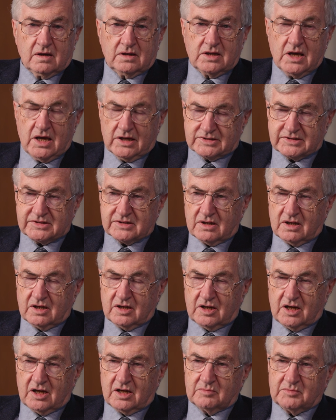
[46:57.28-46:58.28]
Yes,
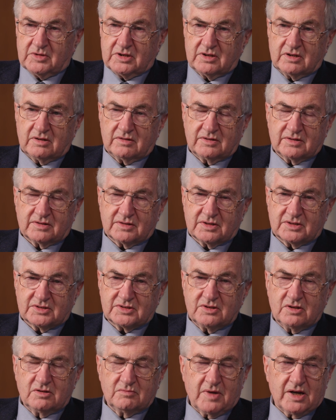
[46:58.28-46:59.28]
I mean,
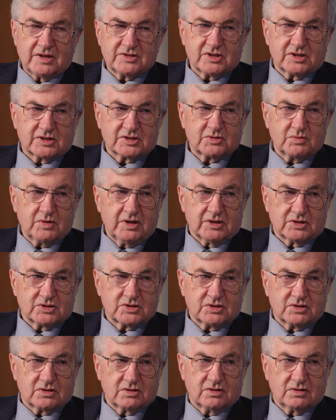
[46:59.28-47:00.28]
there's no magic
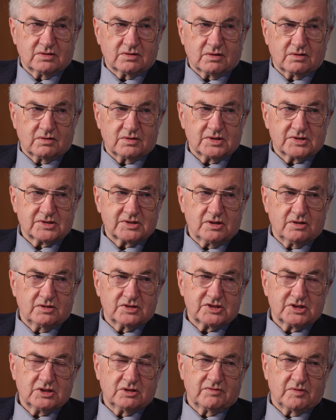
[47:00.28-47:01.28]
switch, there's no
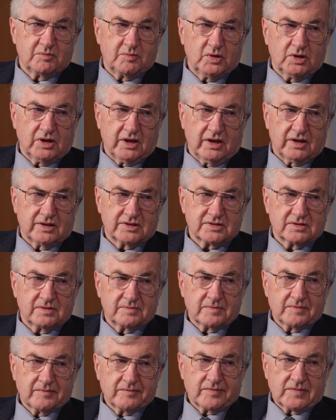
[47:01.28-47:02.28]
silver bullet,
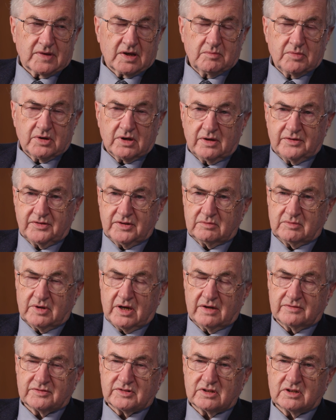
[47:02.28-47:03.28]
but I think we
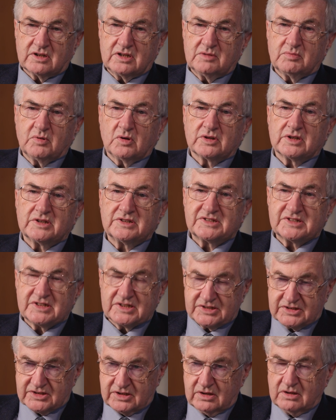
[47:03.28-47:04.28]
have to keep on
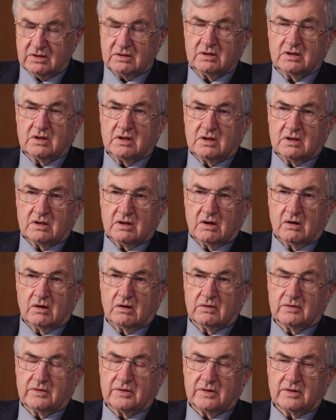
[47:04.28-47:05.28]
insisting
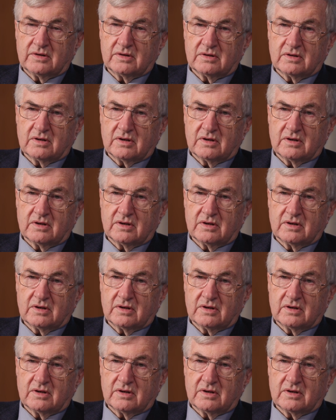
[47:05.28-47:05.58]
on